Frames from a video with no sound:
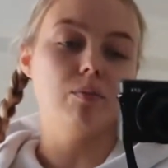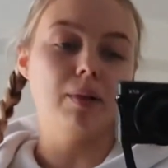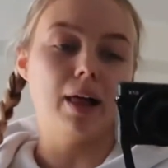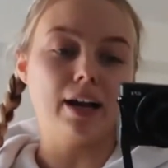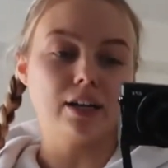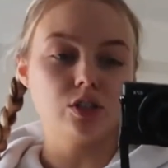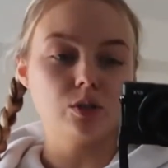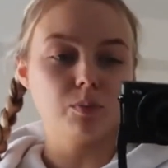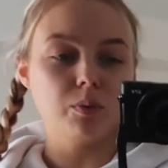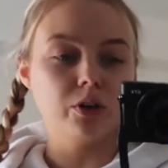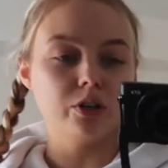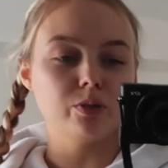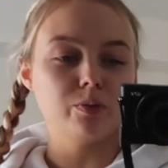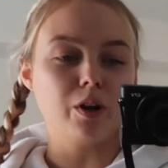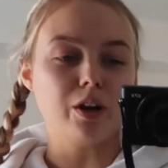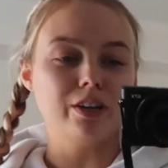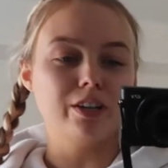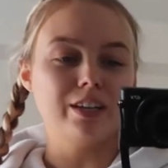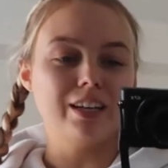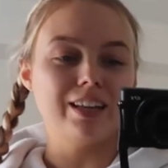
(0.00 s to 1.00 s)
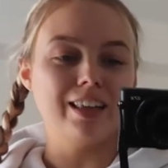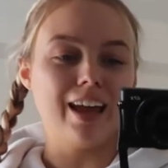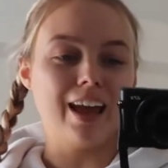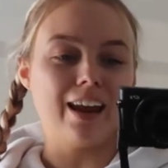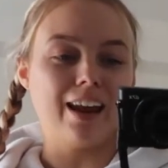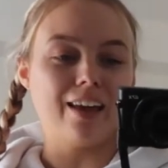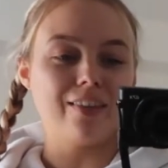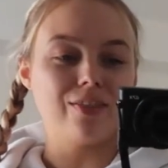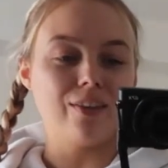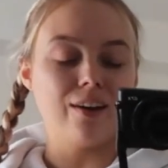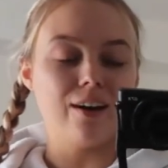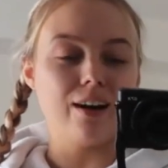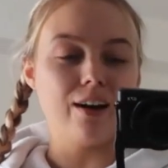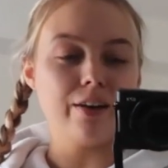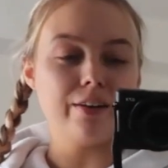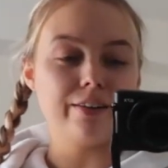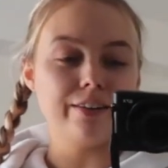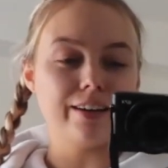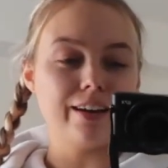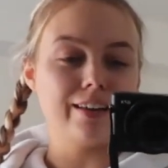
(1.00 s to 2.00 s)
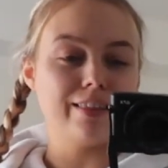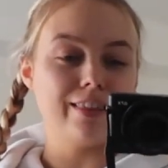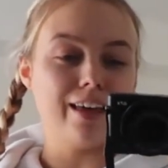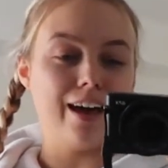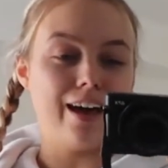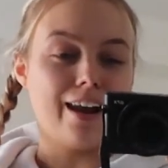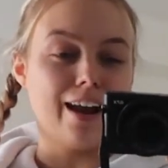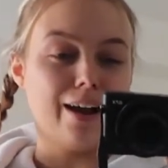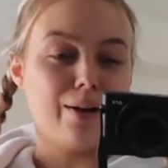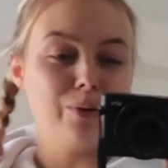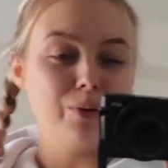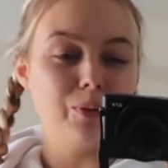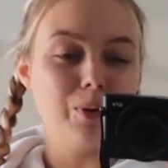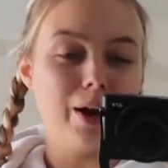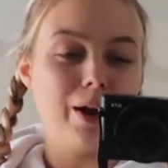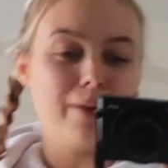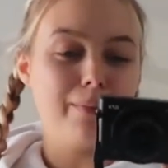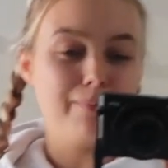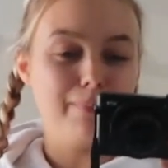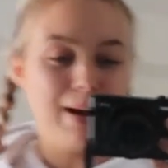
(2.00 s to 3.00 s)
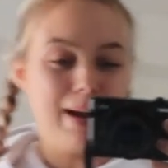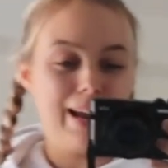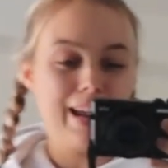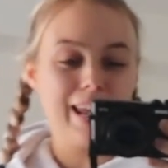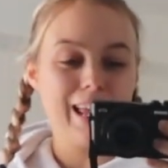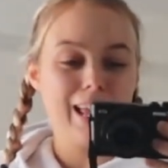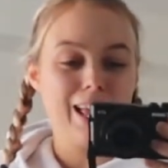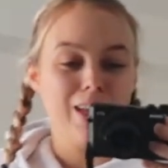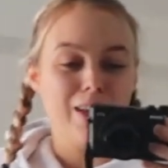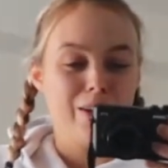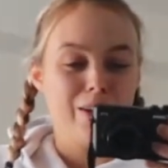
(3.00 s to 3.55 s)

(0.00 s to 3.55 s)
a black sports bra underneath, and I thought that I would wear my